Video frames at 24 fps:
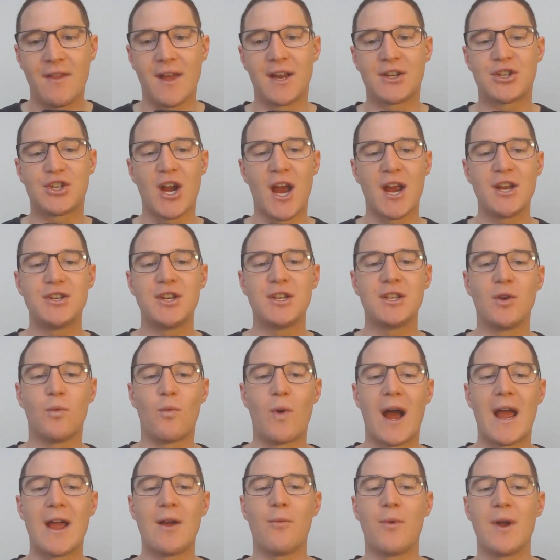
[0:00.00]
They're changing the
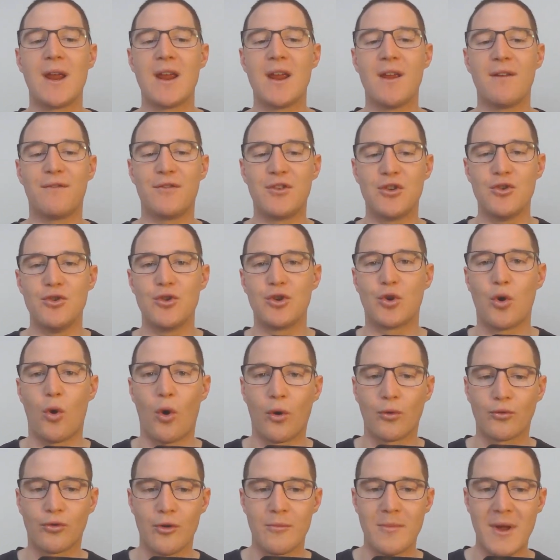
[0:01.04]
way we view
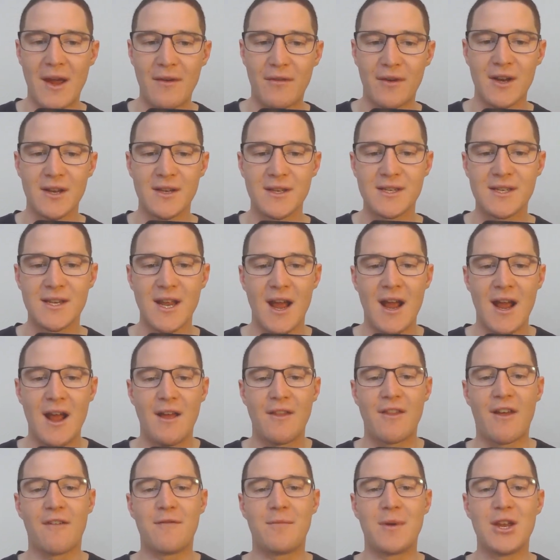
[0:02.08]
courtroom evidence.
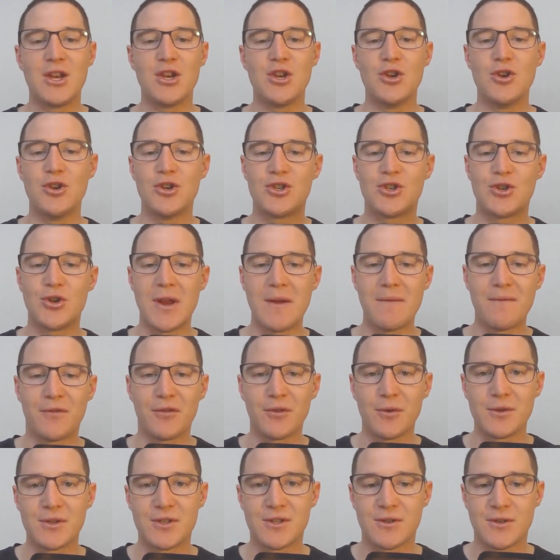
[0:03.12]
They've been used to
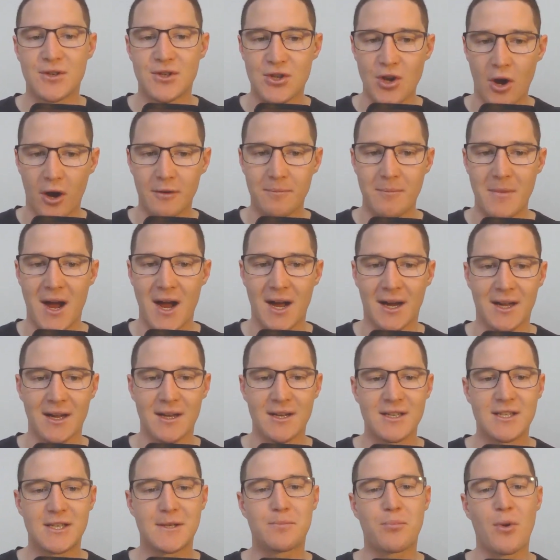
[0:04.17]
influence the stock
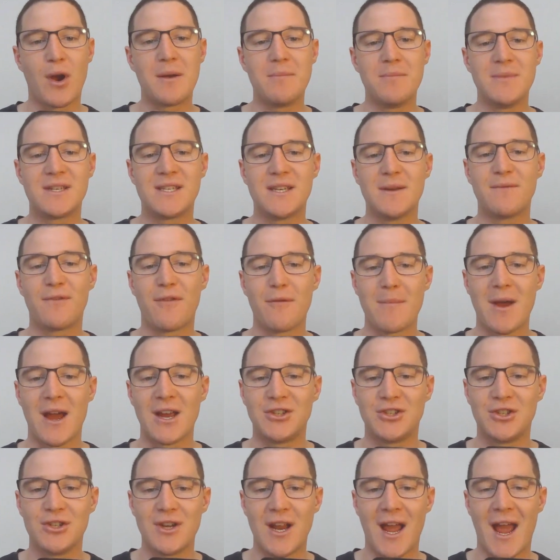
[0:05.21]
market, spread
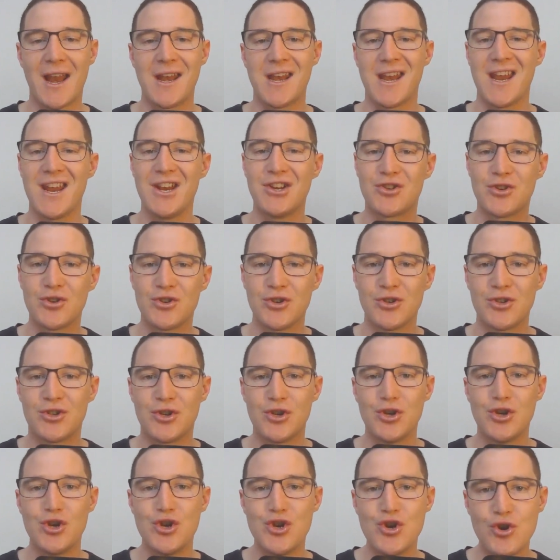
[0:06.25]
misinformation, and
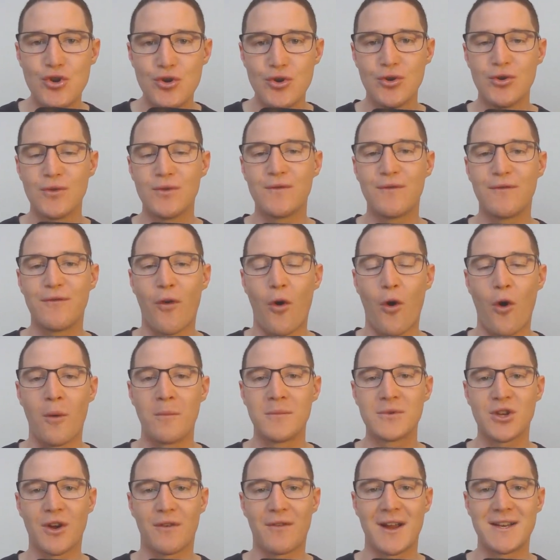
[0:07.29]
introduce new
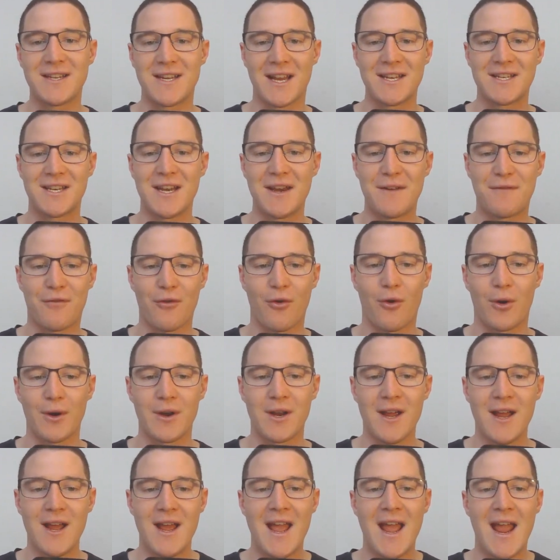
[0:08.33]
forms of identity fraud.
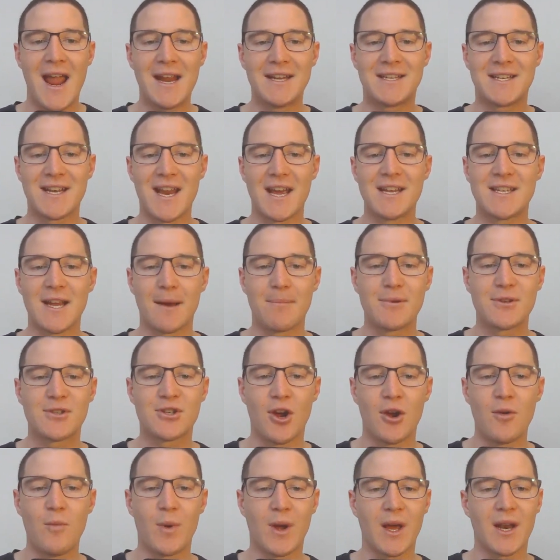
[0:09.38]
In today's
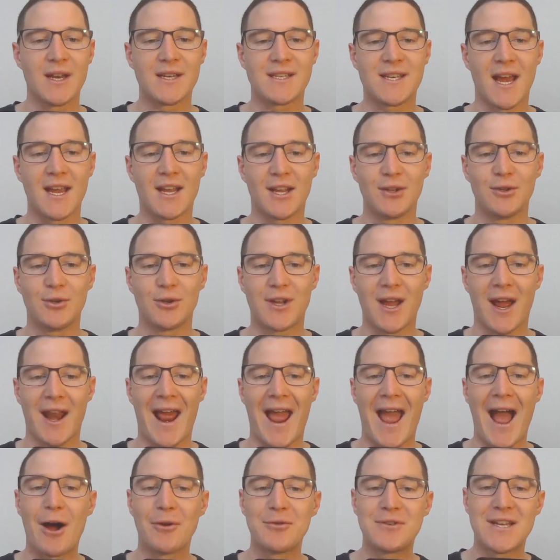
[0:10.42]
episode, we're going to take a look
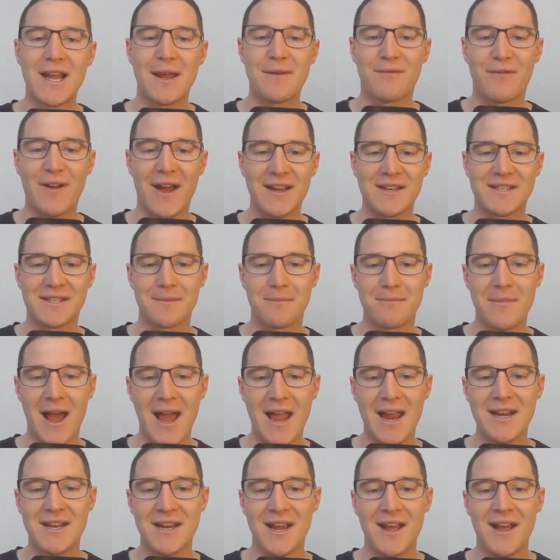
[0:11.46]
at how deepfakes are
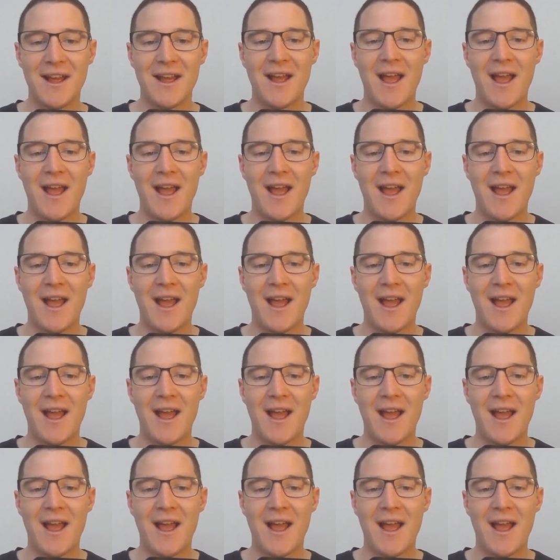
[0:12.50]
made,